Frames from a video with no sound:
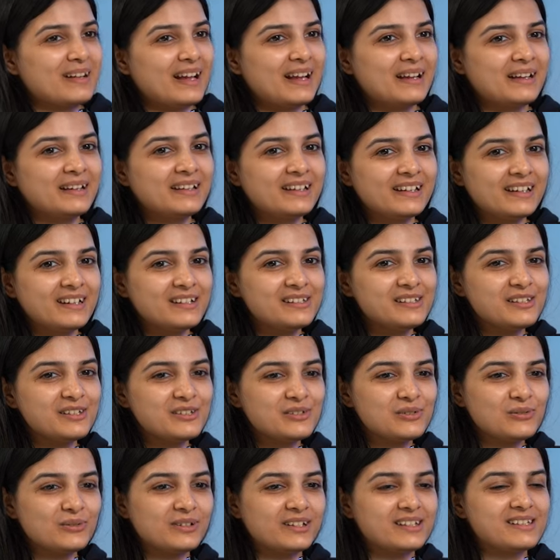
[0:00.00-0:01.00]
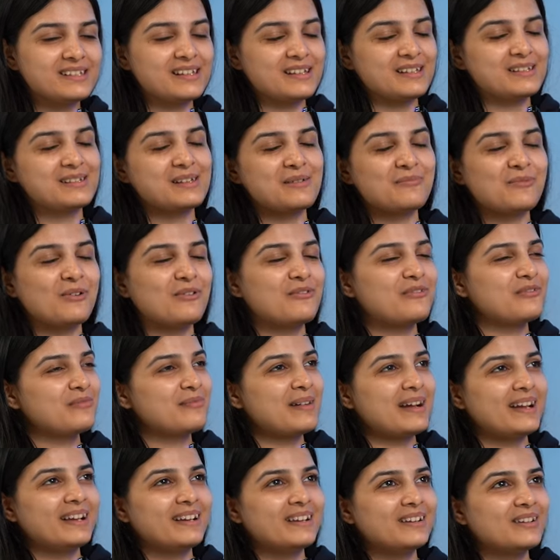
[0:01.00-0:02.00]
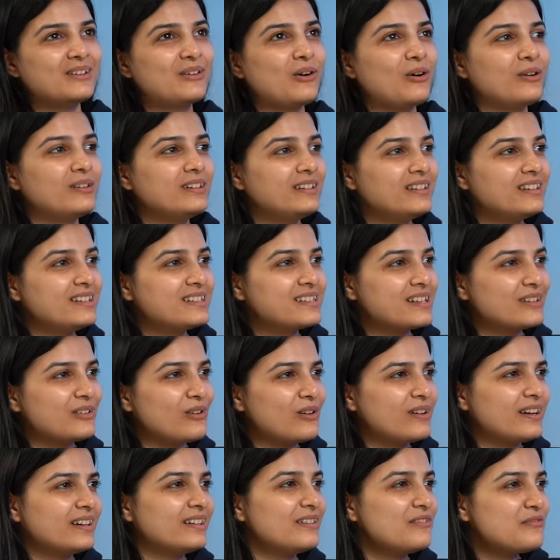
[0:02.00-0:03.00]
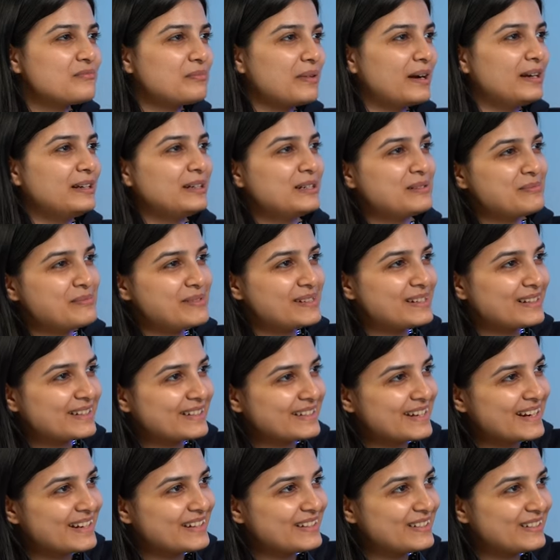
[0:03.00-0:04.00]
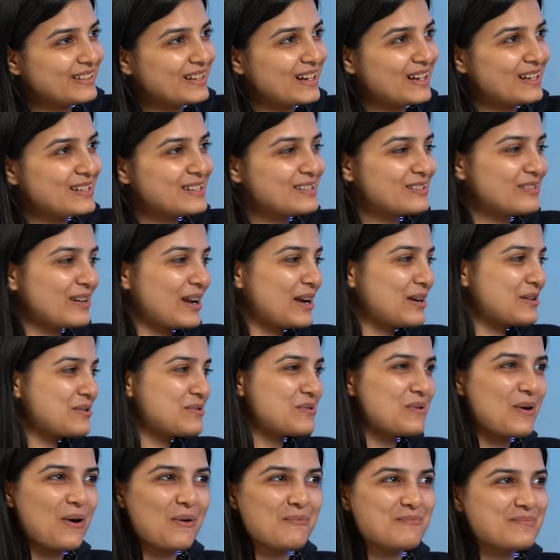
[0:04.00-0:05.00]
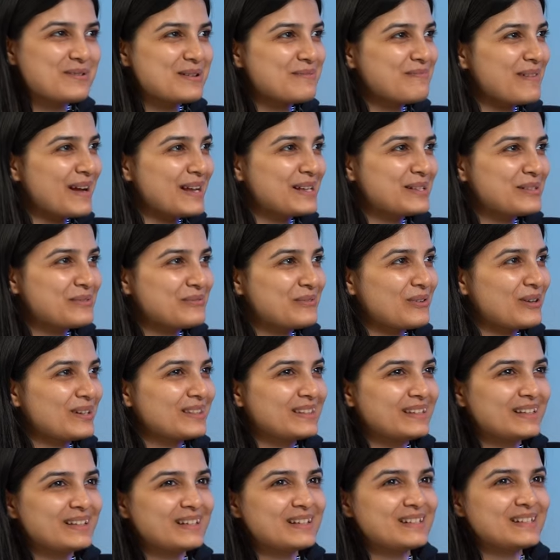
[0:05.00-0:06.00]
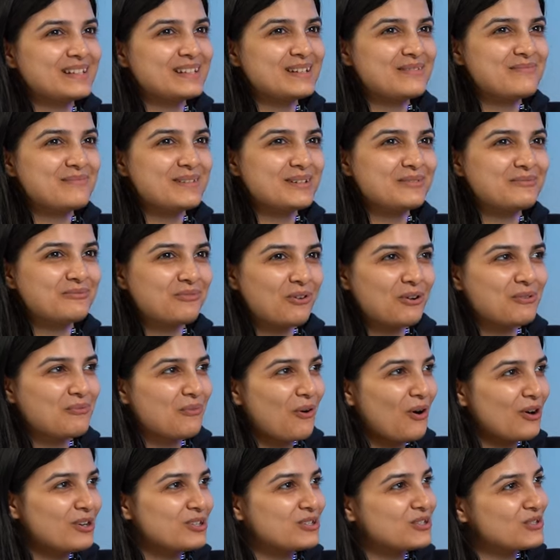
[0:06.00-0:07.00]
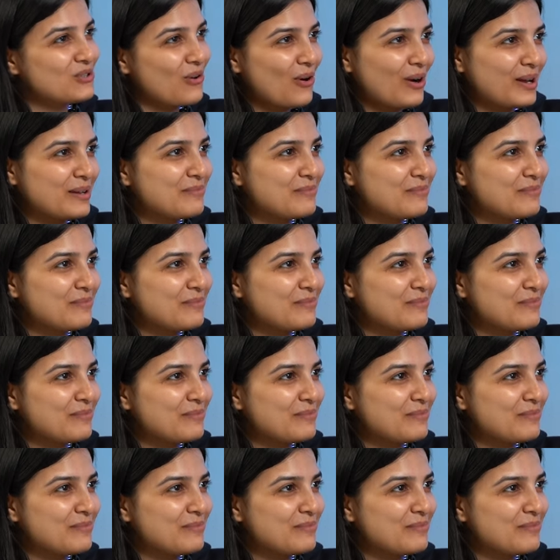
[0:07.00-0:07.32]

I, crazy stories are some of my colleagues and all. I have multiple credit cards trying to optimize for things and I'm like, for what joy?